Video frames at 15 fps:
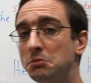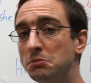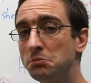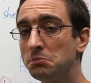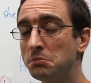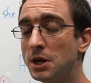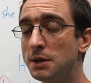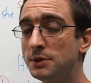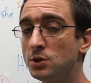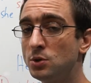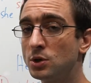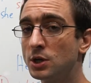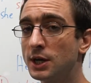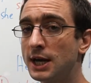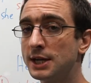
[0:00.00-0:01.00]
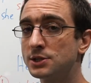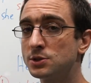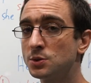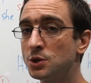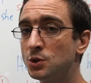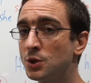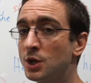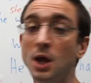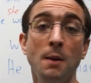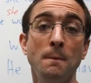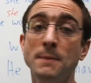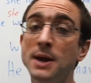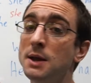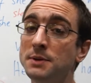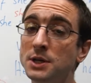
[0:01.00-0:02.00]
Maybe you can cancel the order,
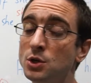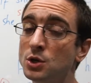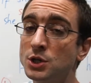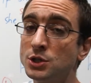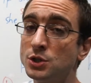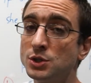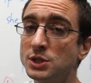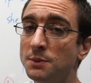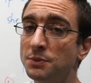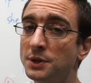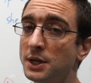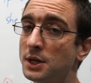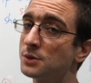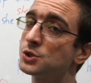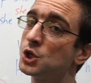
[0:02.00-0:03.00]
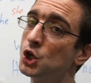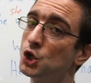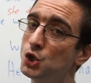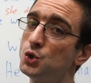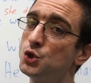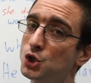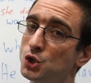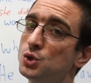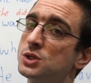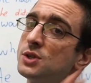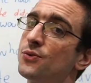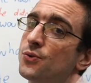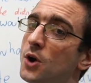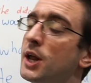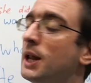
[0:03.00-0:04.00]
maybe you can do something else. You choose the
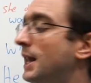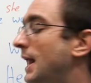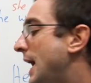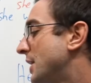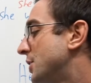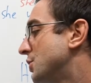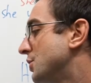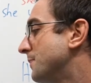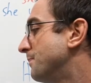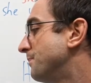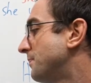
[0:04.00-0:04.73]
final action.